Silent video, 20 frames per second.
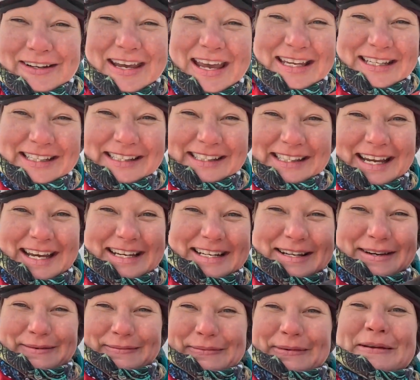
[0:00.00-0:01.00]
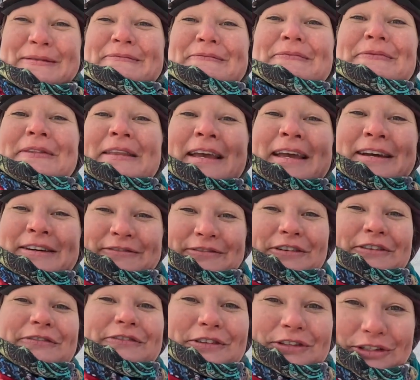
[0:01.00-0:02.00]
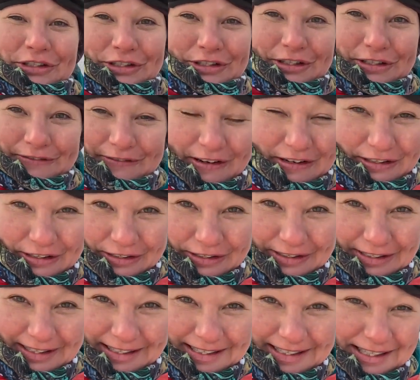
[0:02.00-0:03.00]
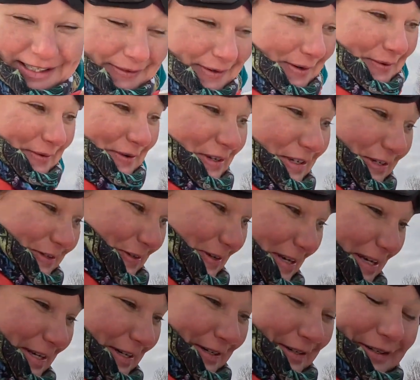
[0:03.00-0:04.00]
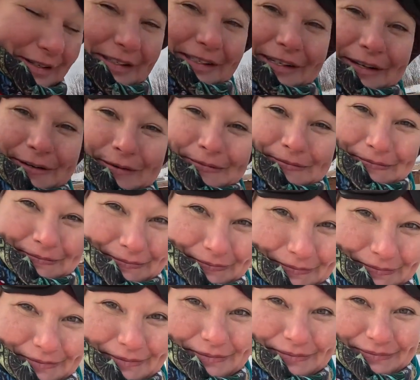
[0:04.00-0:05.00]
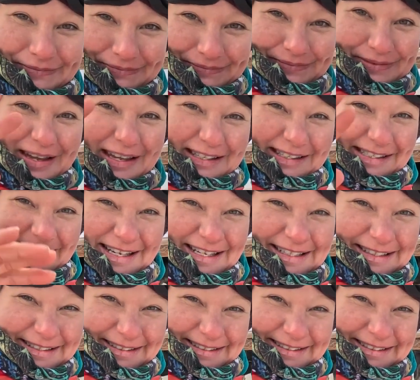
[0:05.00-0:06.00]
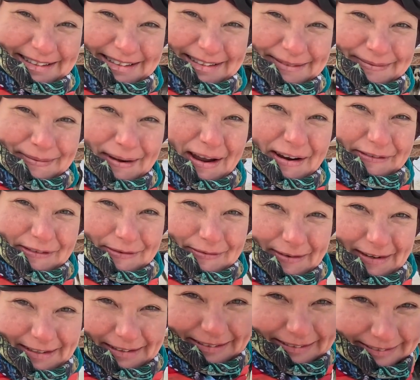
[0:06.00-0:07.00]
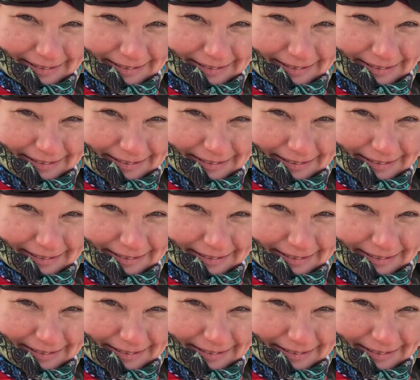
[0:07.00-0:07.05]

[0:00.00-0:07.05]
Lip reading: can sign up for future adventures and see what we're doing here. So that's it. Bye, everyone.